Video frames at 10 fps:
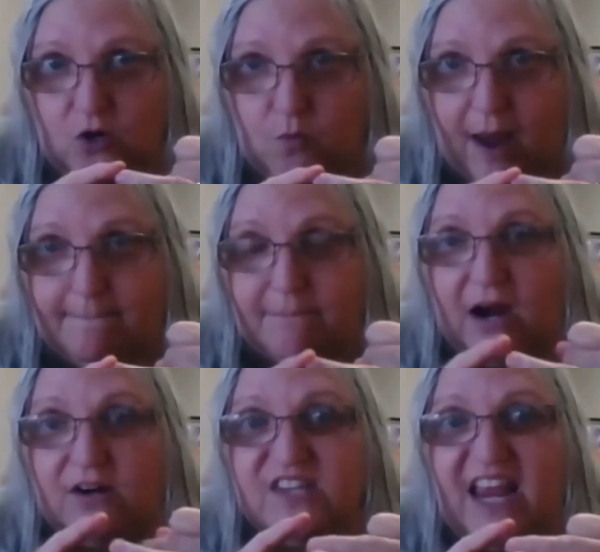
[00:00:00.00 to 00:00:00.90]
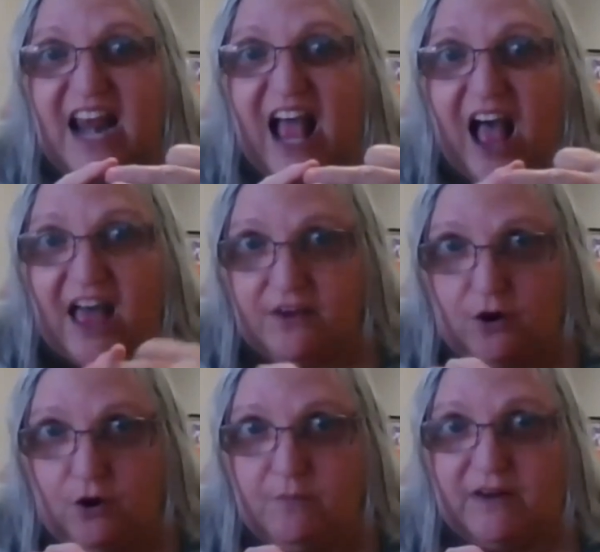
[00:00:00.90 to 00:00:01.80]
grab bars, and other
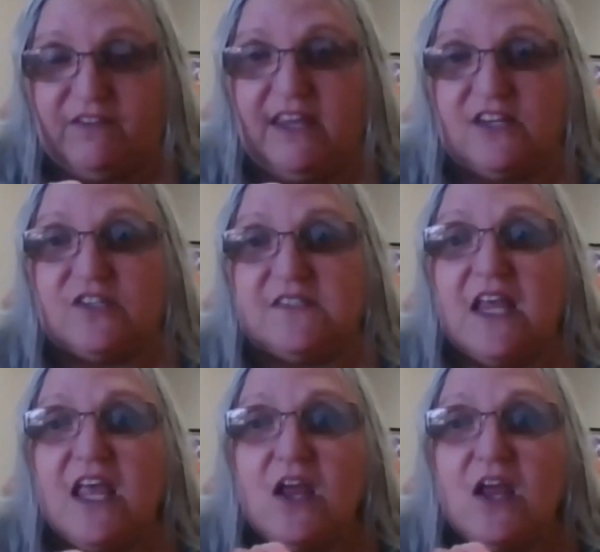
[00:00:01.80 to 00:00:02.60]
home modifications.